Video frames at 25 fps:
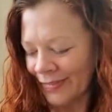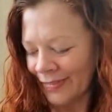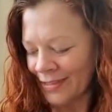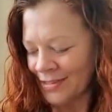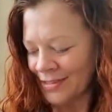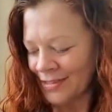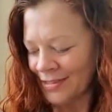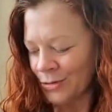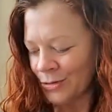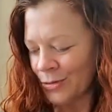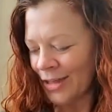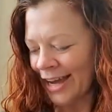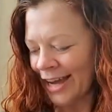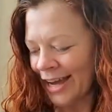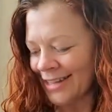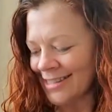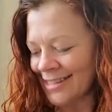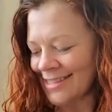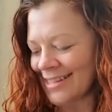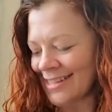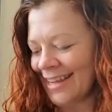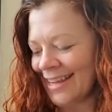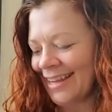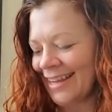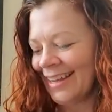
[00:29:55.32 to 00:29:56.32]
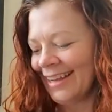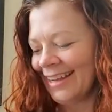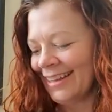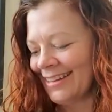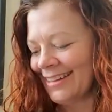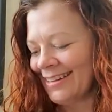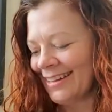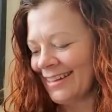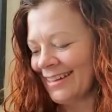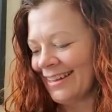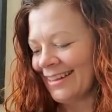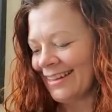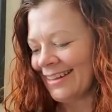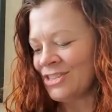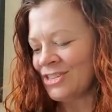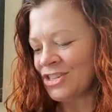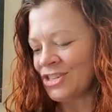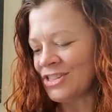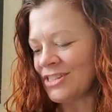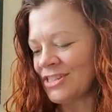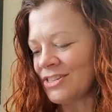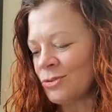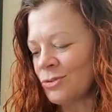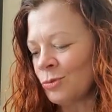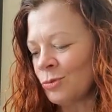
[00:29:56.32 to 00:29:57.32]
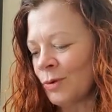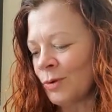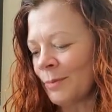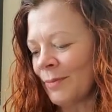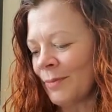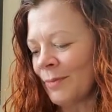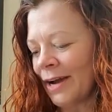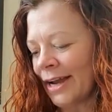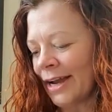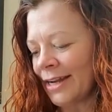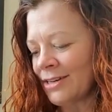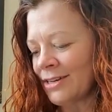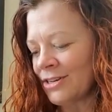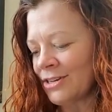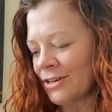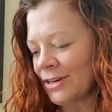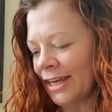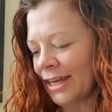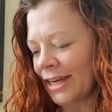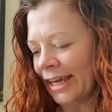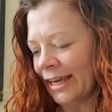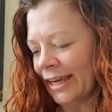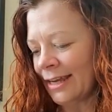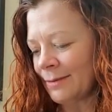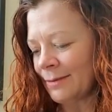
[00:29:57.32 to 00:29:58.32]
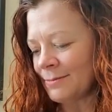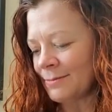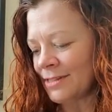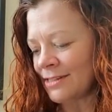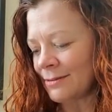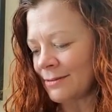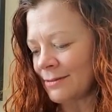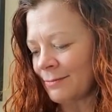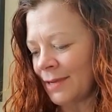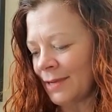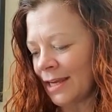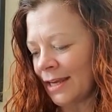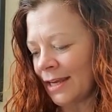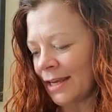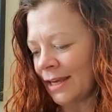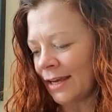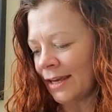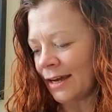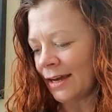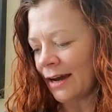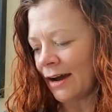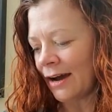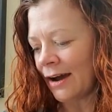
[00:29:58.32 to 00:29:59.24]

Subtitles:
So that's just a reminder came to me